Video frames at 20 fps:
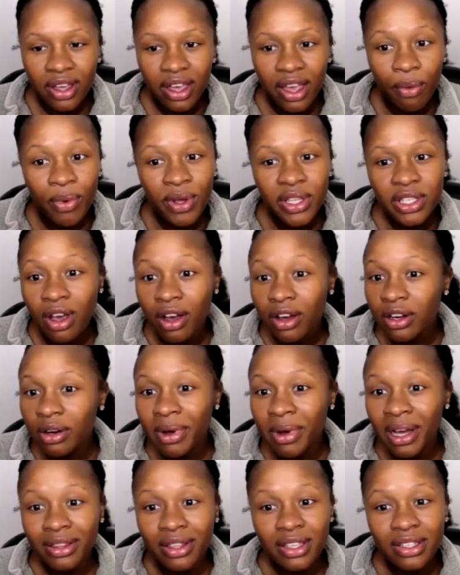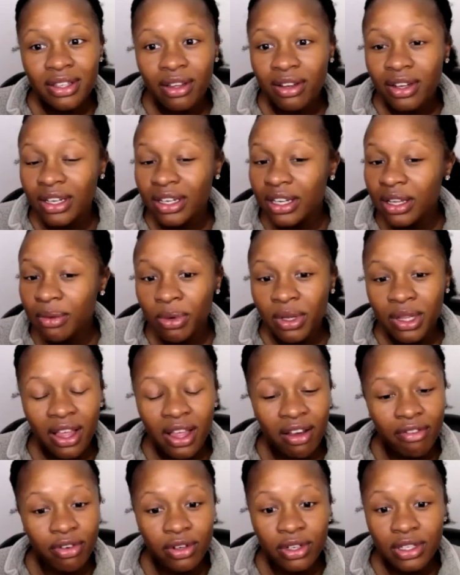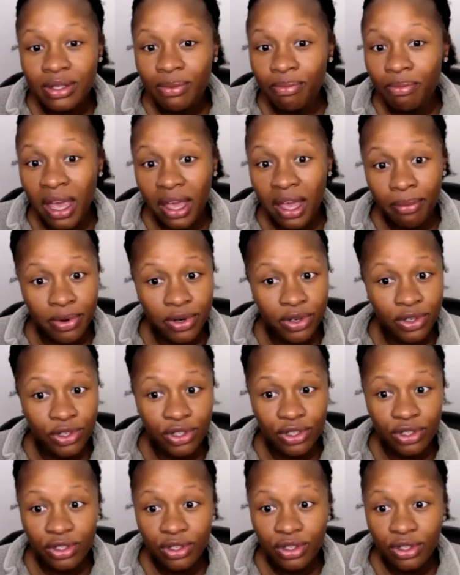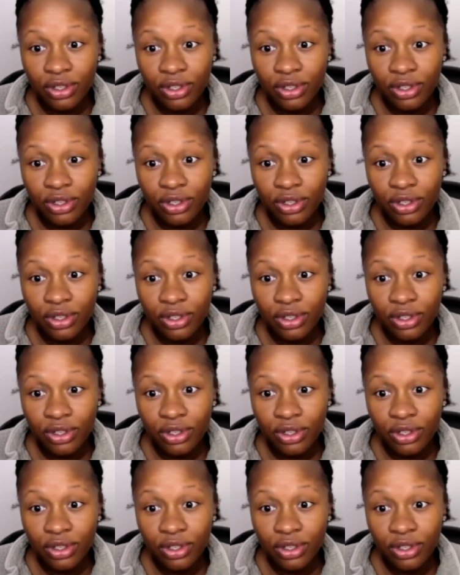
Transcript: And we're talking about this on a deeper level than some papers.